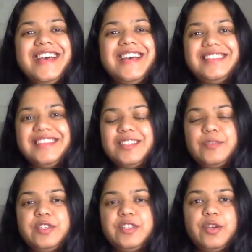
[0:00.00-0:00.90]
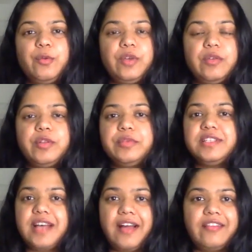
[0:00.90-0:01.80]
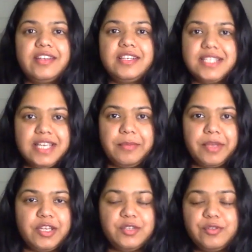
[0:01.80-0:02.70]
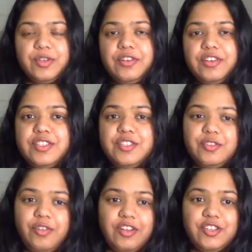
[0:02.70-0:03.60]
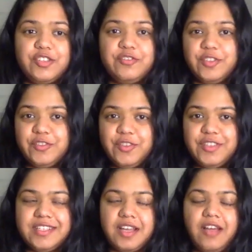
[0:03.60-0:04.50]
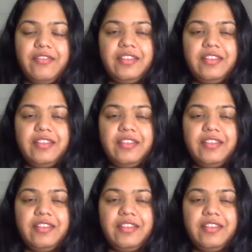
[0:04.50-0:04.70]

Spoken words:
In this video, we will be diving deep into your astrology for the first half,